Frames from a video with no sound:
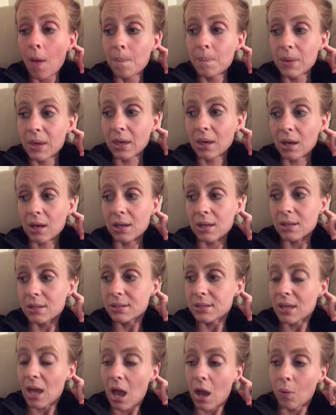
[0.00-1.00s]

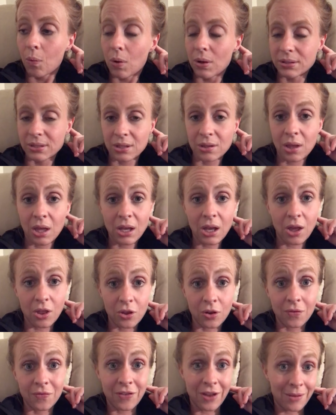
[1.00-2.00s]
because I wasn't like
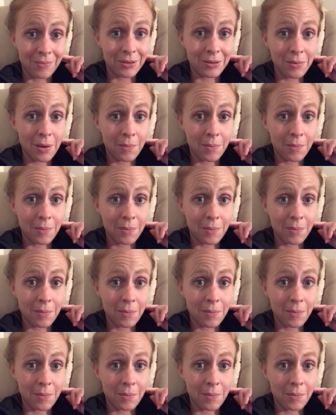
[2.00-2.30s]
other family